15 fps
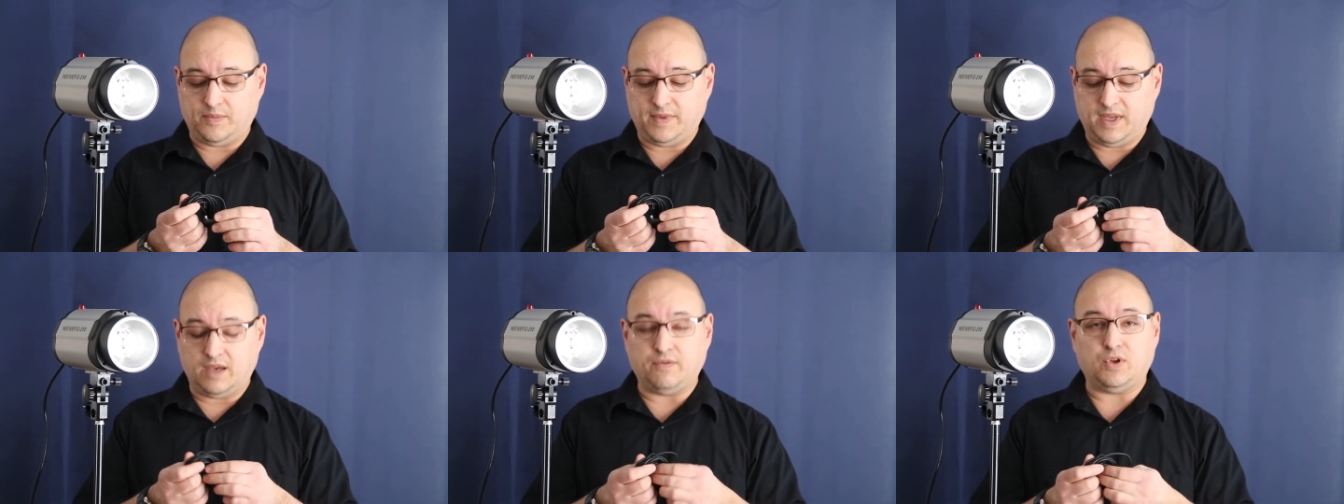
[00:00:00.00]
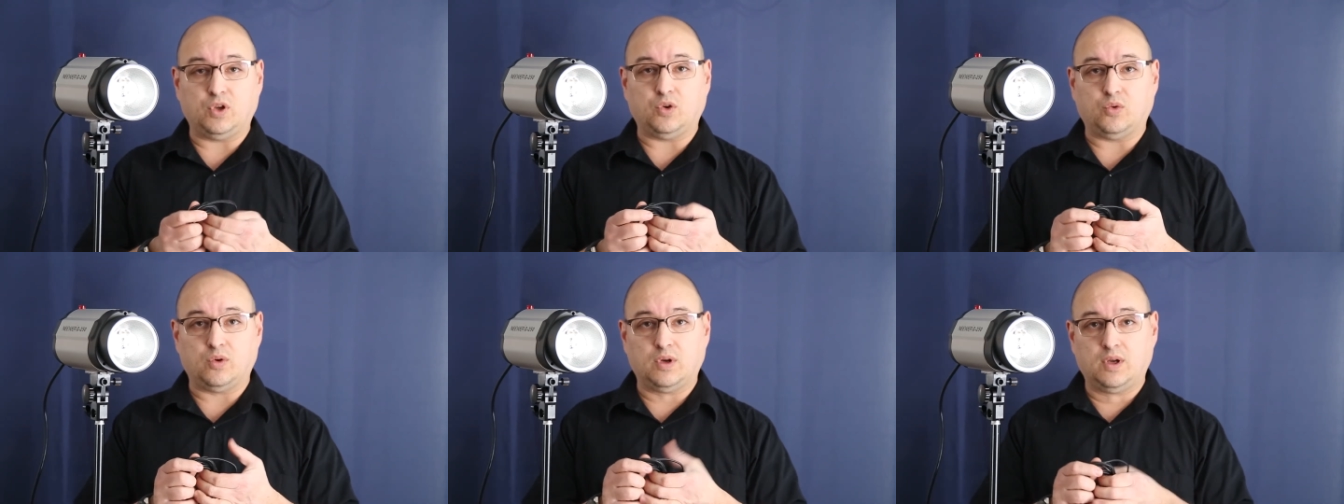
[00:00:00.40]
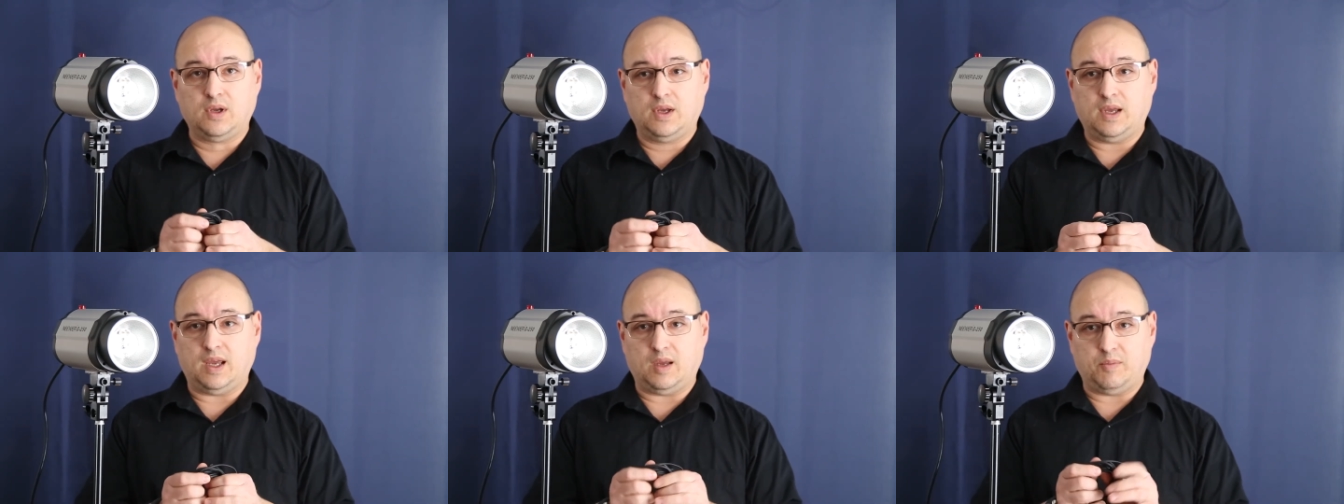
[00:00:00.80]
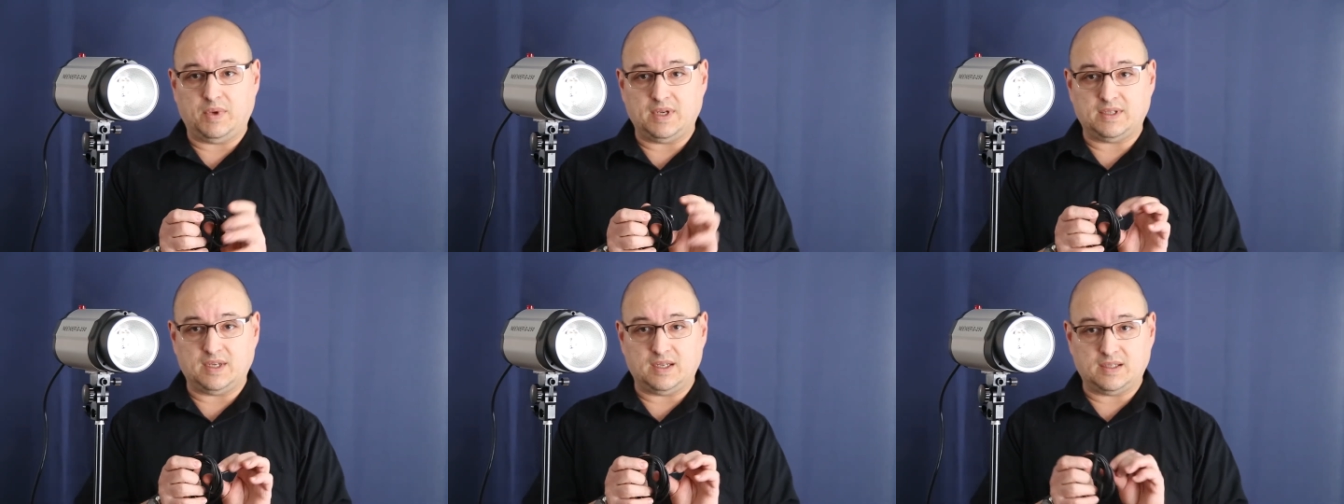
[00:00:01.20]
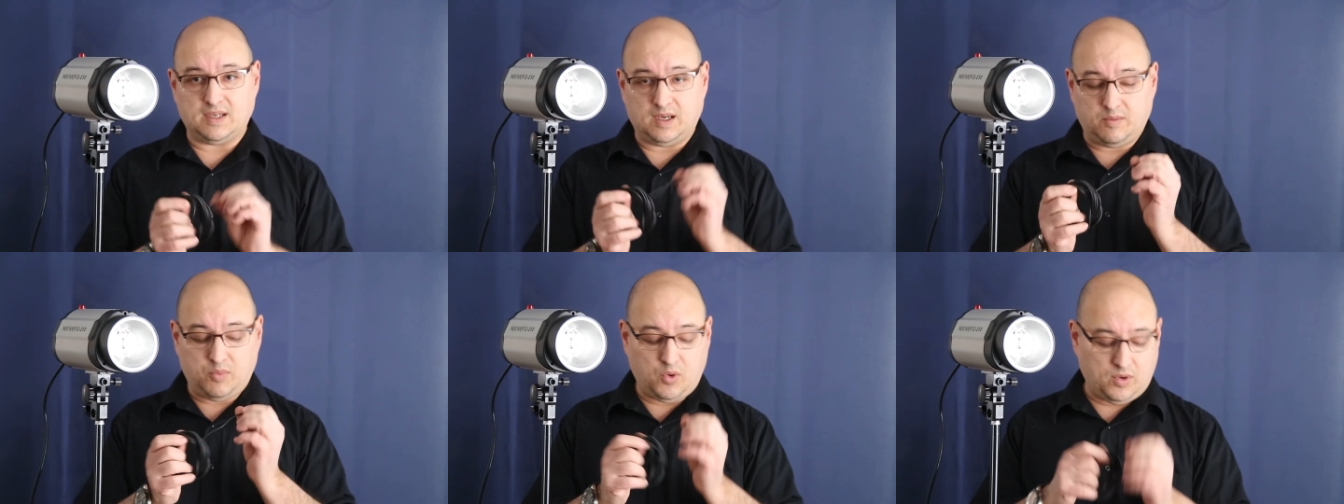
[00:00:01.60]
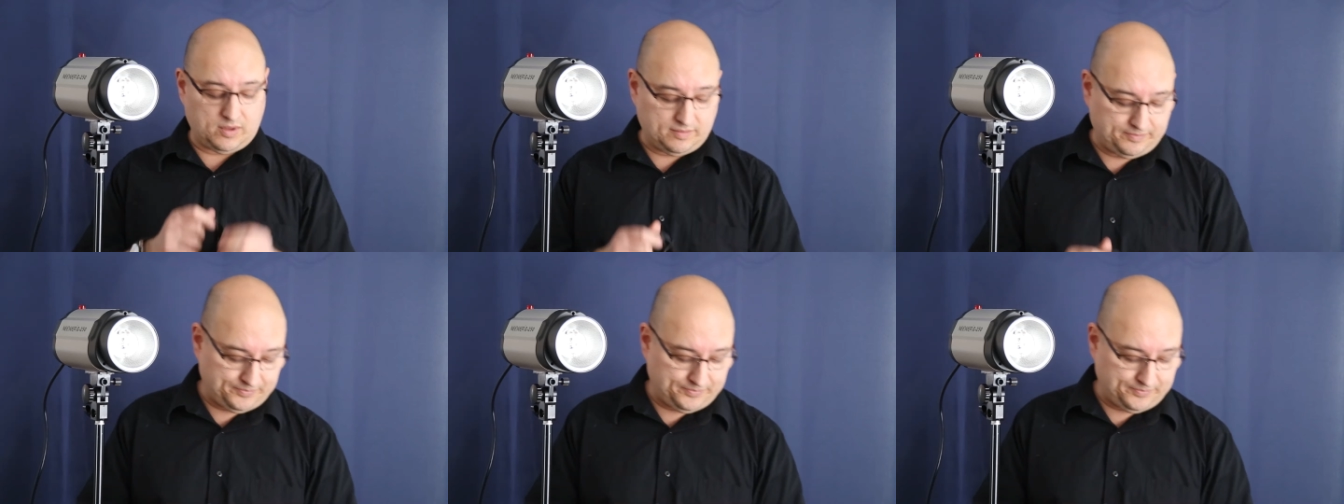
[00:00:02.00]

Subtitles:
give you a PC sync port.